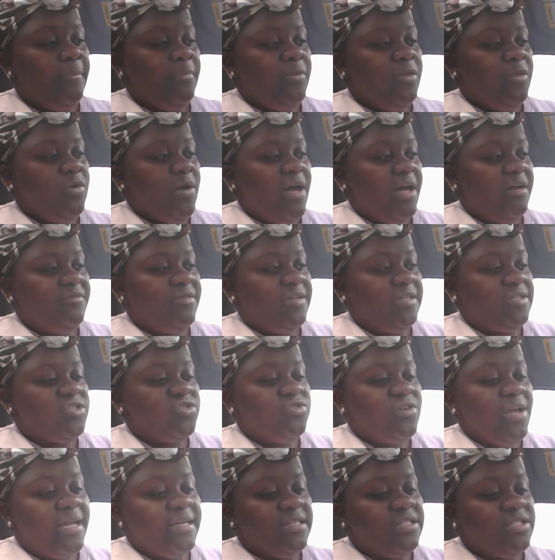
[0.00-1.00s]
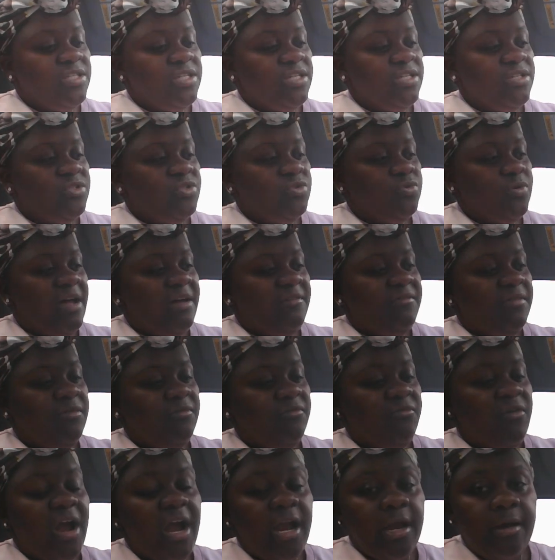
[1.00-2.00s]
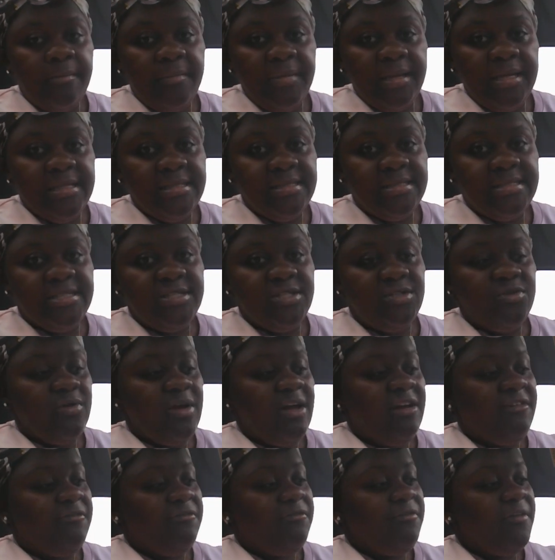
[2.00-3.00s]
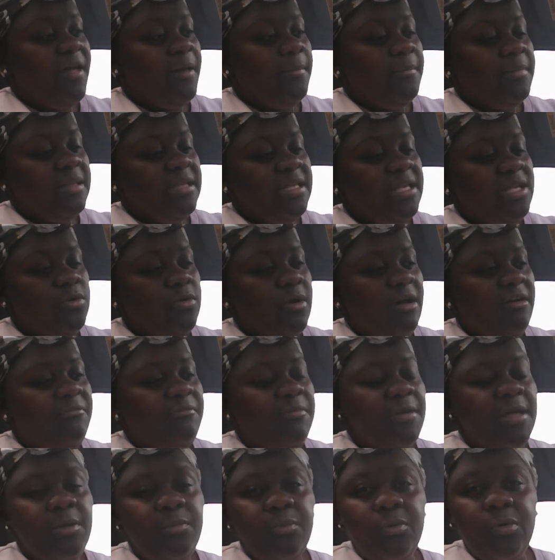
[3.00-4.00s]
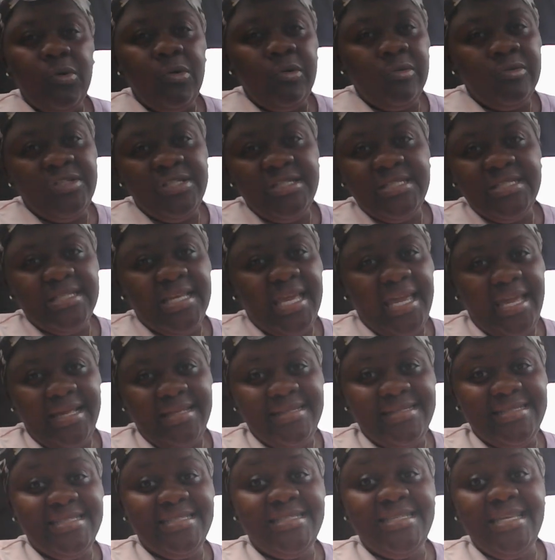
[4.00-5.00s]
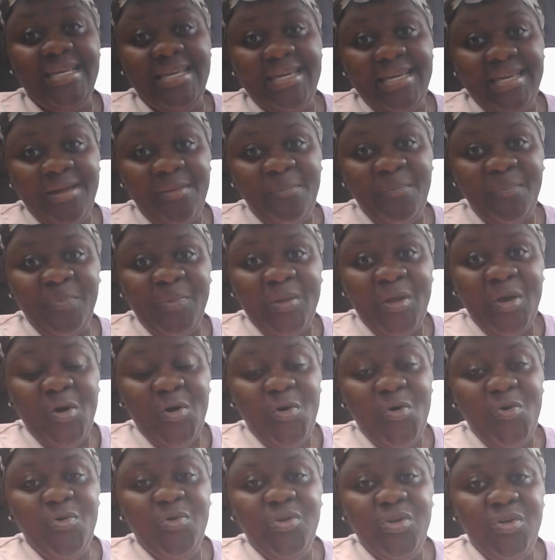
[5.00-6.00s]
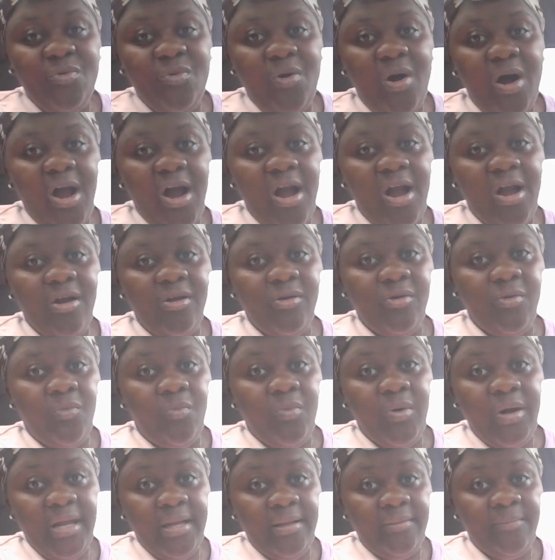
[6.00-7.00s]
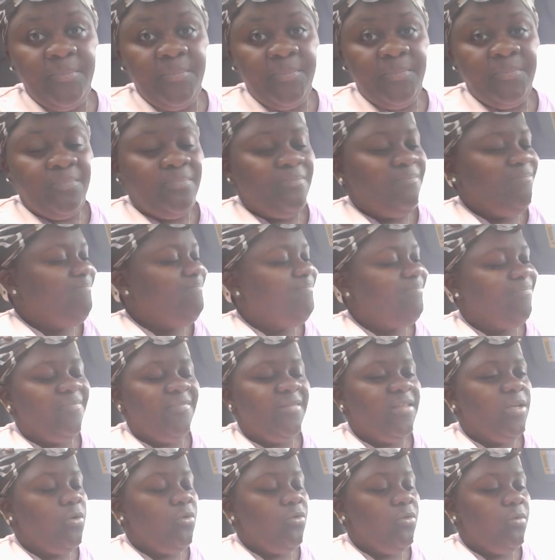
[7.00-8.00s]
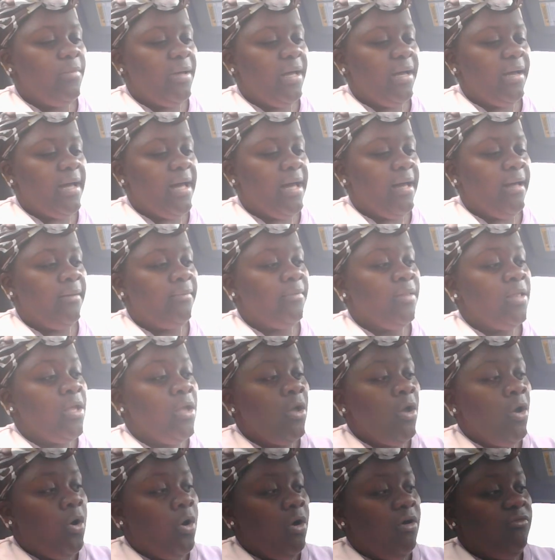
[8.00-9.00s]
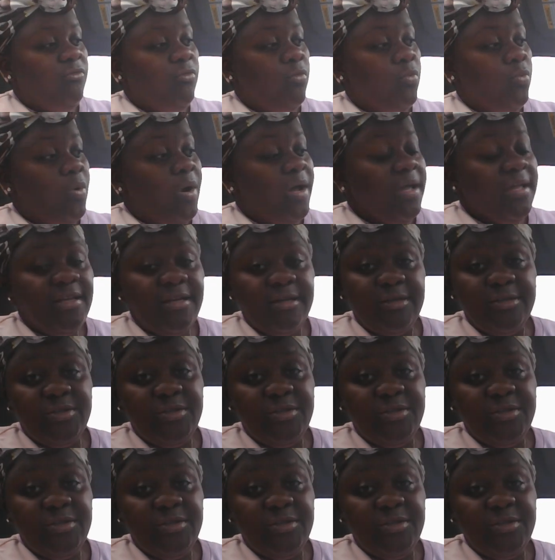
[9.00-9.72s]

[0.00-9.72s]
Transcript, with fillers: you have distractions, you have environments, you have family, you have people who just can't see who you are or what oh my God, of what you're